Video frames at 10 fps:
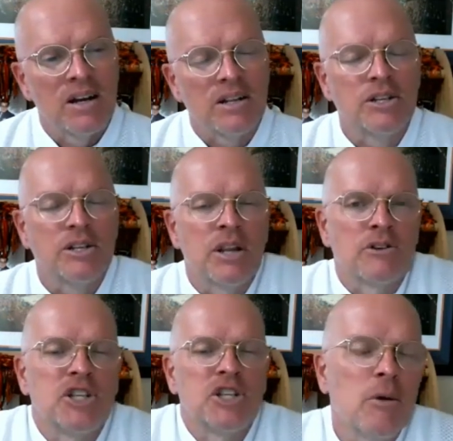Now,
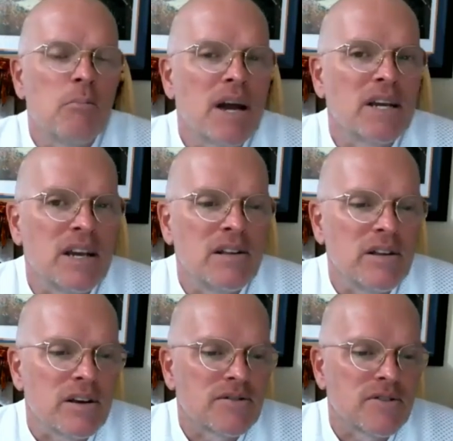GM Mike
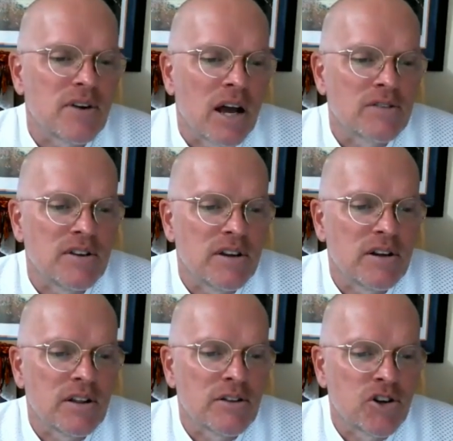Elias, uh, as he
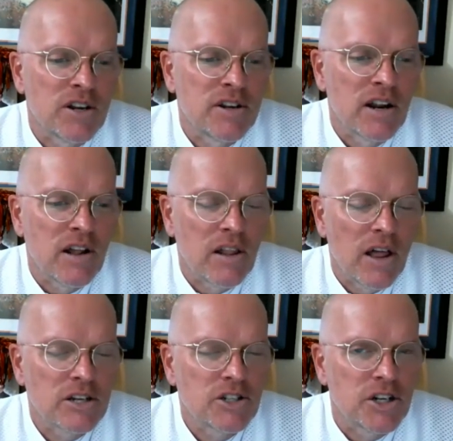did at the trade deadline
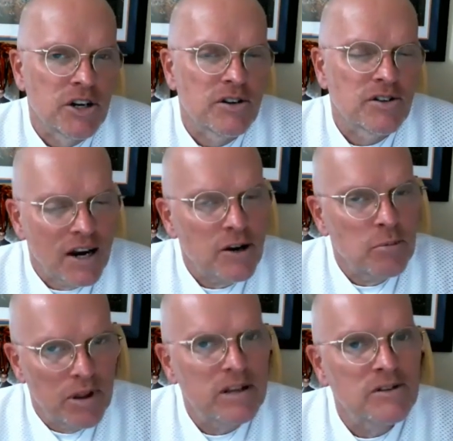last year, decided to
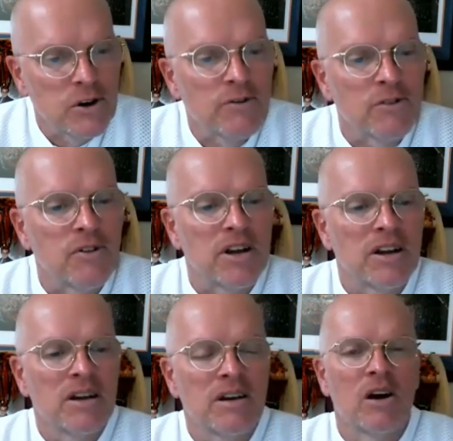play conservatively
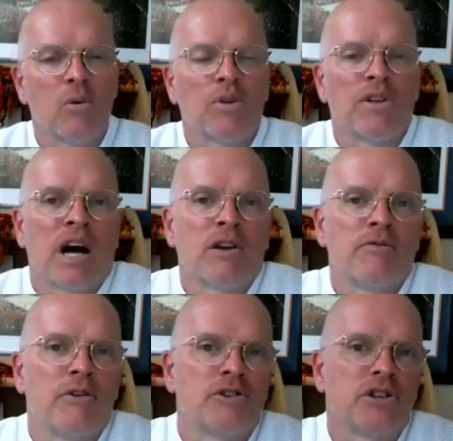uh, with an out of the
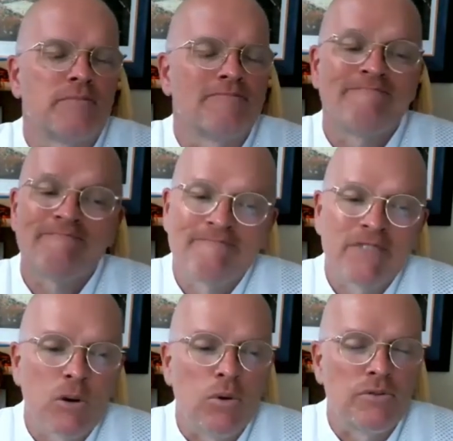future.
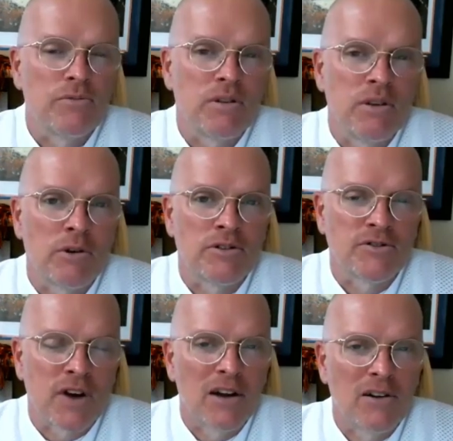We'll you know
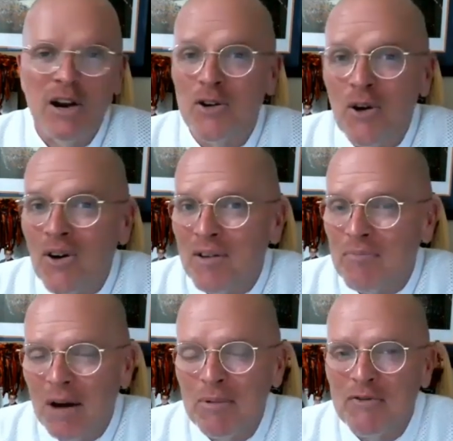decide later on,
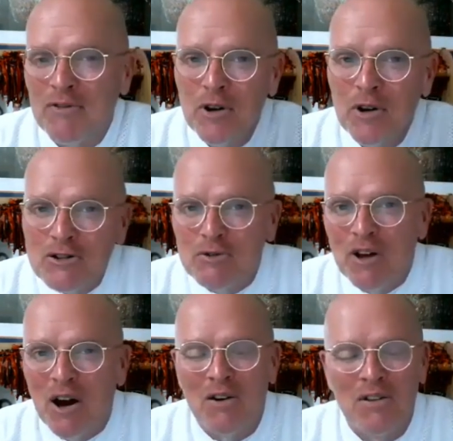probably a few years from
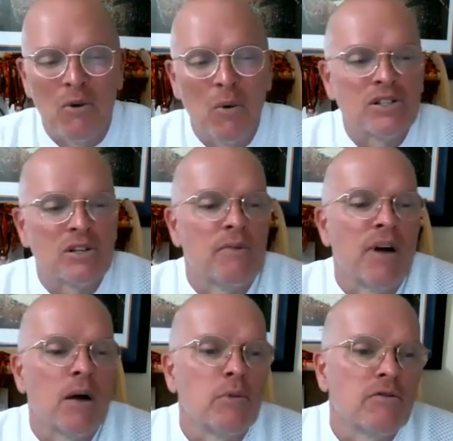now, the wisdom of
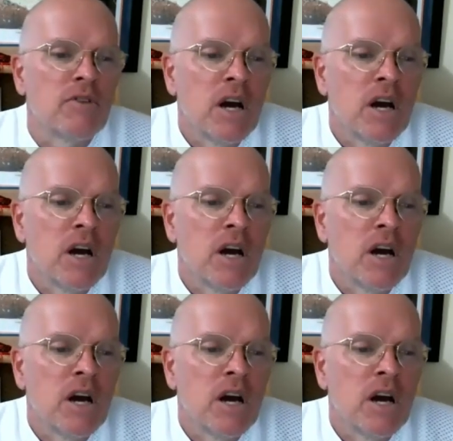that move.